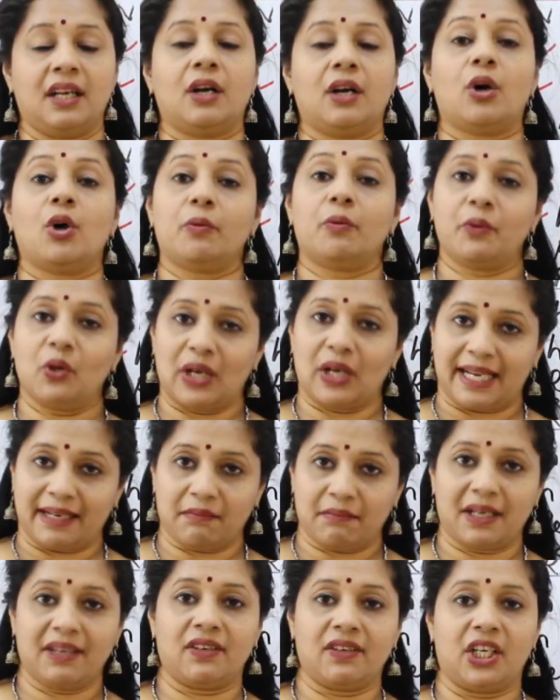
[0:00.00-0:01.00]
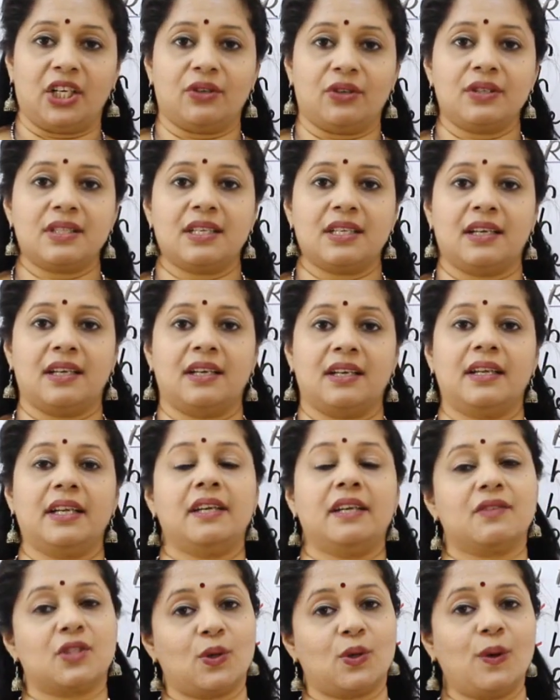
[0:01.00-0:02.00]
Hope you like my videos.
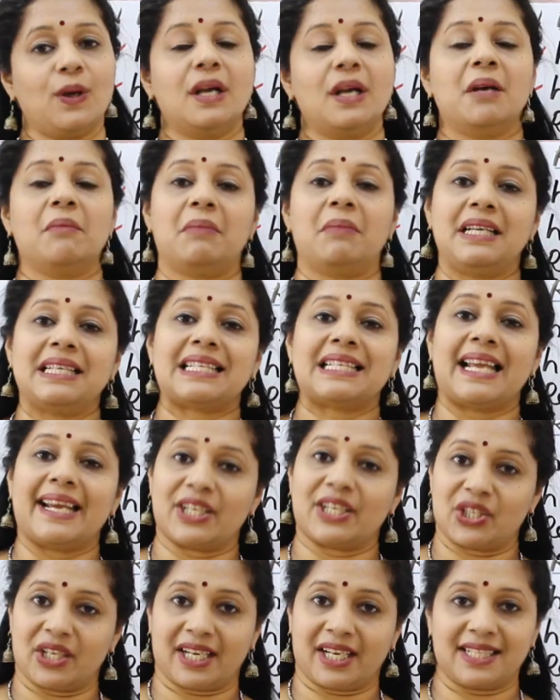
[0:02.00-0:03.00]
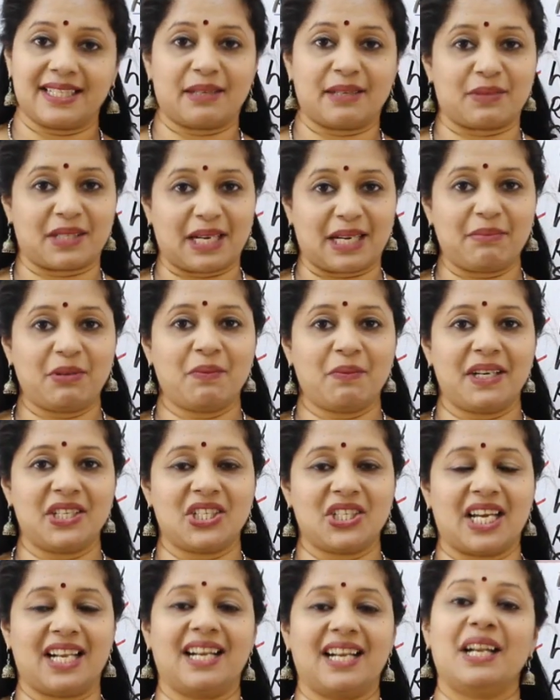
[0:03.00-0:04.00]
If so, please like, share and subscribe to my
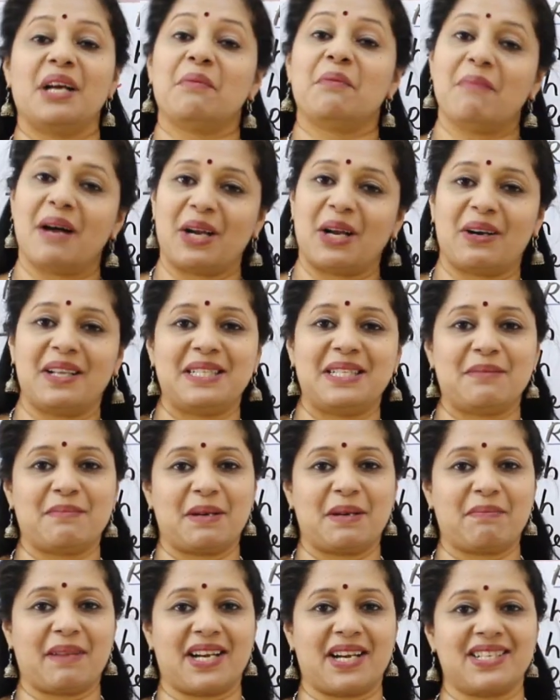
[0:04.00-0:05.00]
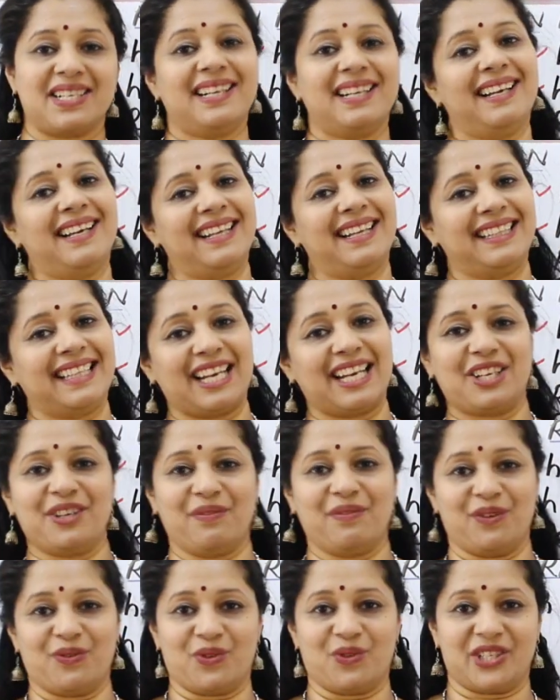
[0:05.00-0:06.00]
channel, Biology My Passion. Thank you
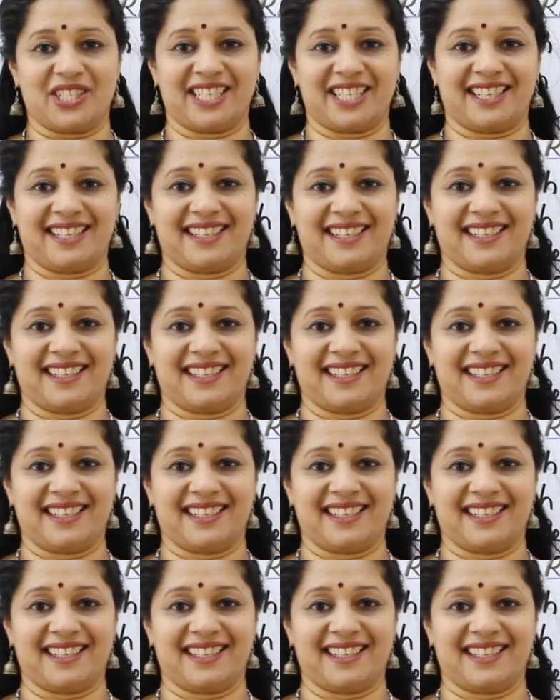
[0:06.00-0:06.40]
for watching.